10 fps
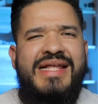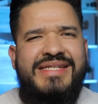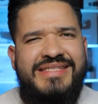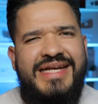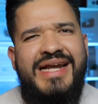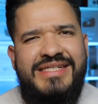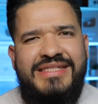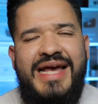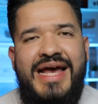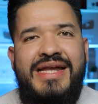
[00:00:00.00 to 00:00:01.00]
that Silas
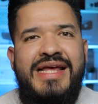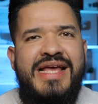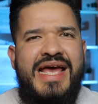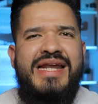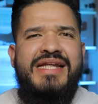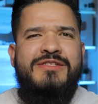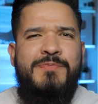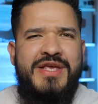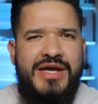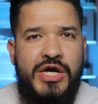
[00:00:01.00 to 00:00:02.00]
had and let's
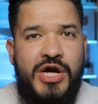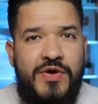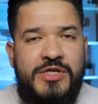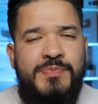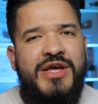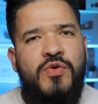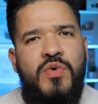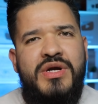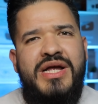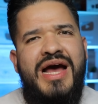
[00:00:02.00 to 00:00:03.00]
be encouraged by the
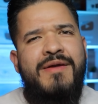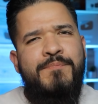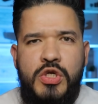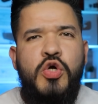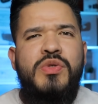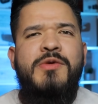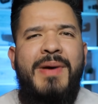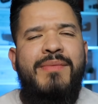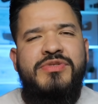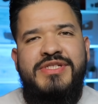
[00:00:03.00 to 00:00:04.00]
word of God. Look what the
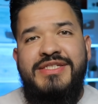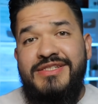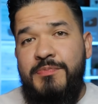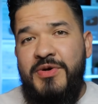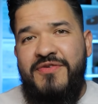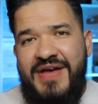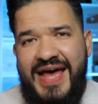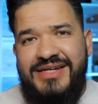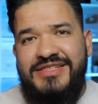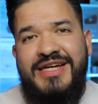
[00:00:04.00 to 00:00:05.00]
Bible says in the book of
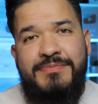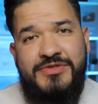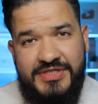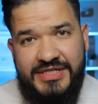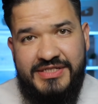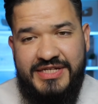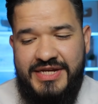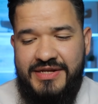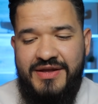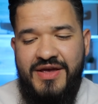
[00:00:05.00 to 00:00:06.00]
Acts, chapter
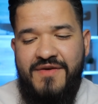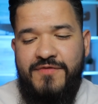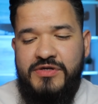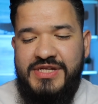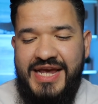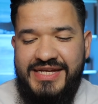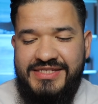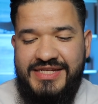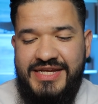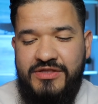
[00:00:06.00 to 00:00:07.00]
16, verse
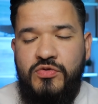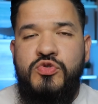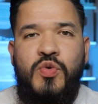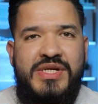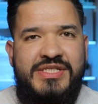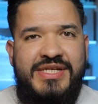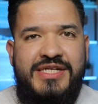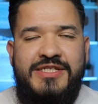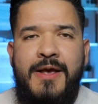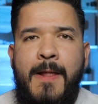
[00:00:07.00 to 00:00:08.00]
18 through
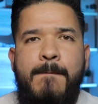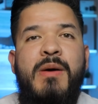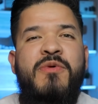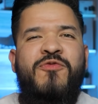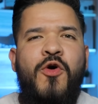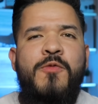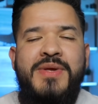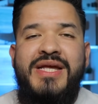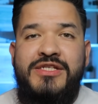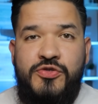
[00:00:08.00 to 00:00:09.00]
26. But before we
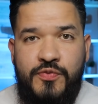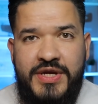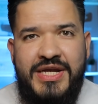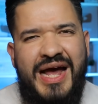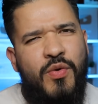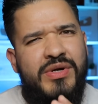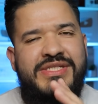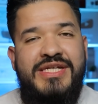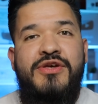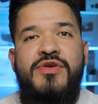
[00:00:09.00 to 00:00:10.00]
begin to read, I want to
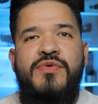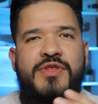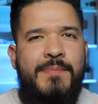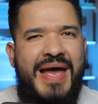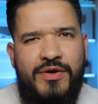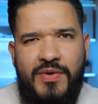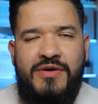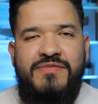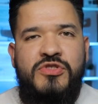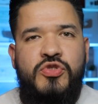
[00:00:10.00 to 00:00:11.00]
tell you the
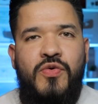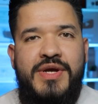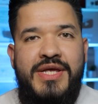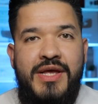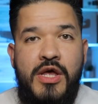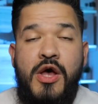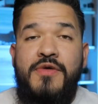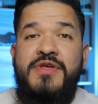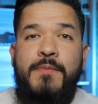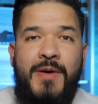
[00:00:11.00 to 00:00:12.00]
background of the story.
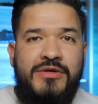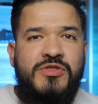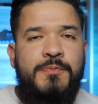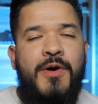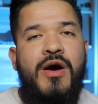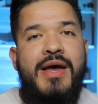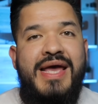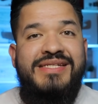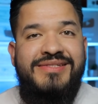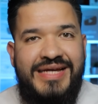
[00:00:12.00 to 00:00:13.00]
The Apostle Paul
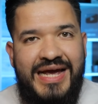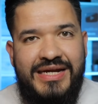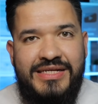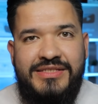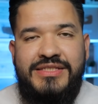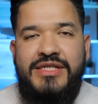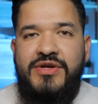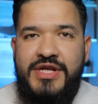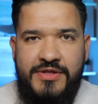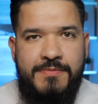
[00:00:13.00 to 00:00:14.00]
and Silas, they're
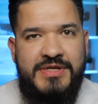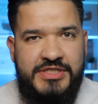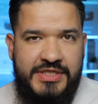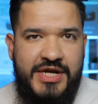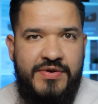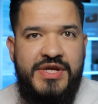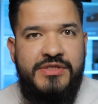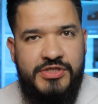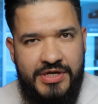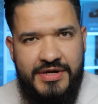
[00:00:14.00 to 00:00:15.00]
in the missionary
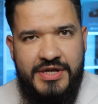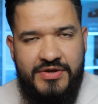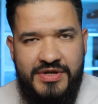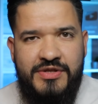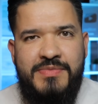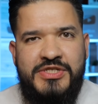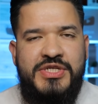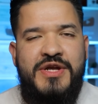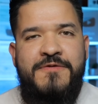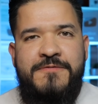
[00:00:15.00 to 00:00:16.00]
journey, they're in the
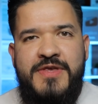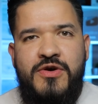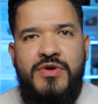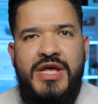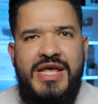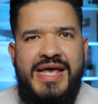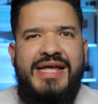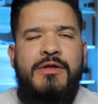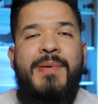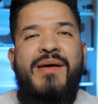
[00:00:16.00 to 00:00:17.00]
missionary field,
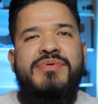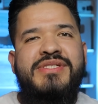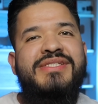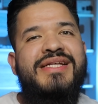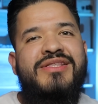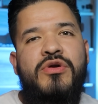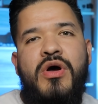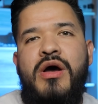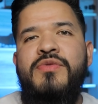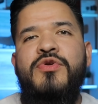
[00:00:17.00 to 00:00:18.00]
and the Bible says that they're
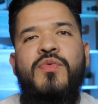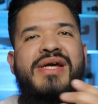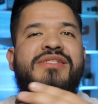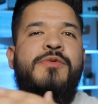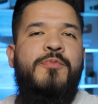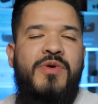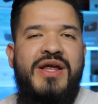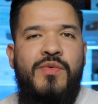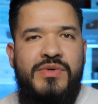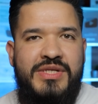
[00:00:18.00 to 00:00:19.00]
on their way to
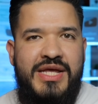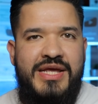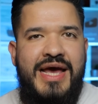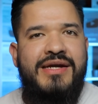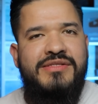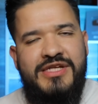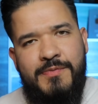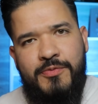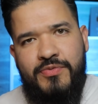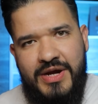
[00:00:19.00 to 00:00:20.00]
pray one day at a
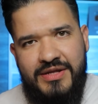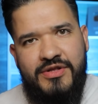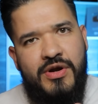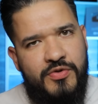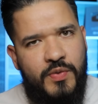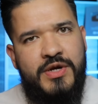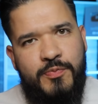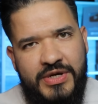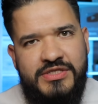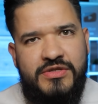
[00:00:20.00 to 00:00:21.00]
temple, right? They're on their way to
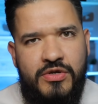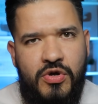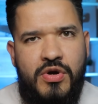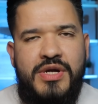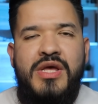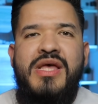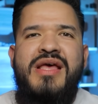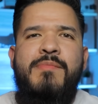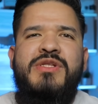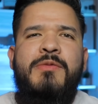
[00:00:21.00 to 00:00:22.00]
pray to the Lord.
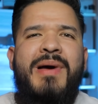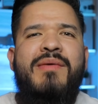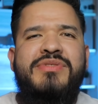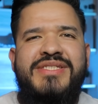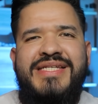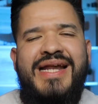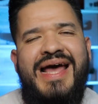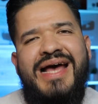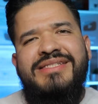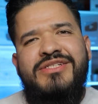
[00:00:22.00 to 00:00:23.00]
But the Bible says that
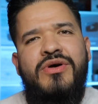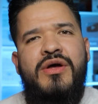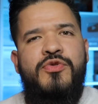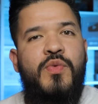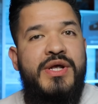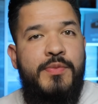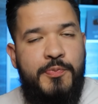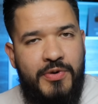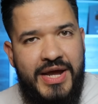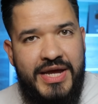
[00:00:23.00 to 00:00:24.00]
as they're on their way to
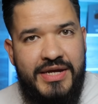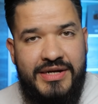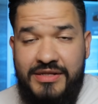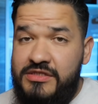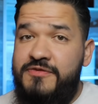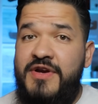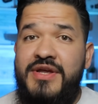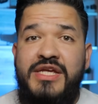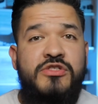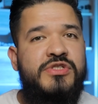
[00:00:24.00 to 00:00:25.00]
pray, now this is
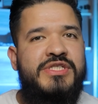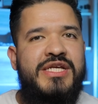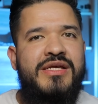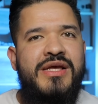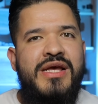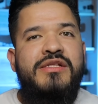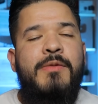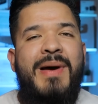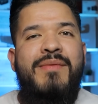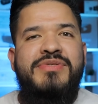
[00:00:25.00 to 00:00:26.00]
very interesting. The
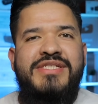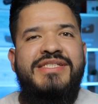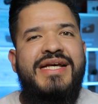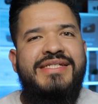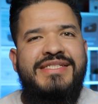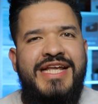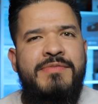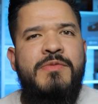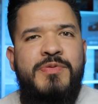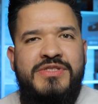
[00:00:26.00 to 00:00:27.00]
Bible says that a
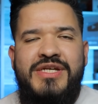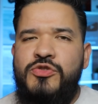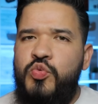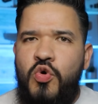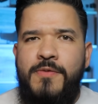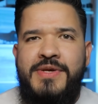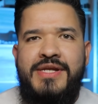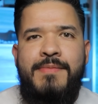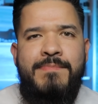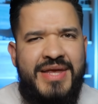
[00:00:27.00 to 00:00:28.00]
demon possessed
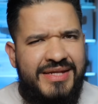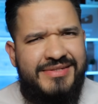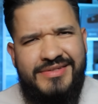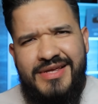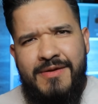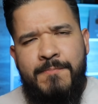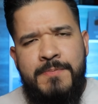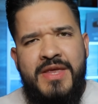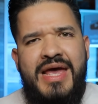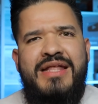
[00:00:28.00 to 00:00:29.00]
woman meets them,
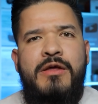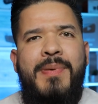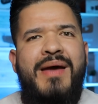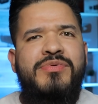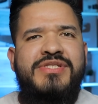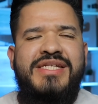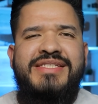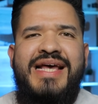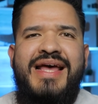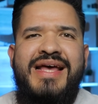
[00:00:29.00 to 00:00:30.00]
and the Bible says
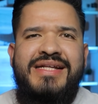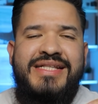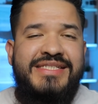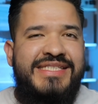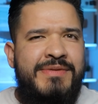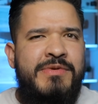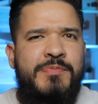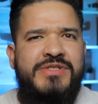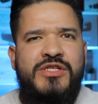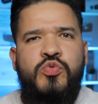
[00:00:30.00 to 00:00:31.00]
that this demon
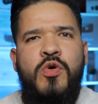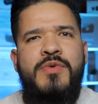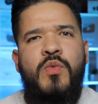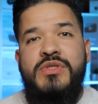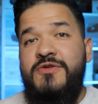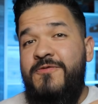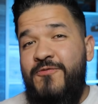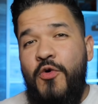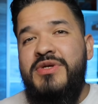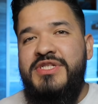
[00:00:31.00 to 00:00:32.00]
possessed woman was a
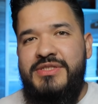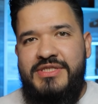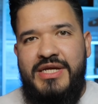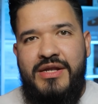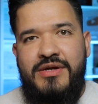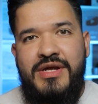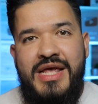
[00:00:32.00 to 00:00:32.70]
fortune teller,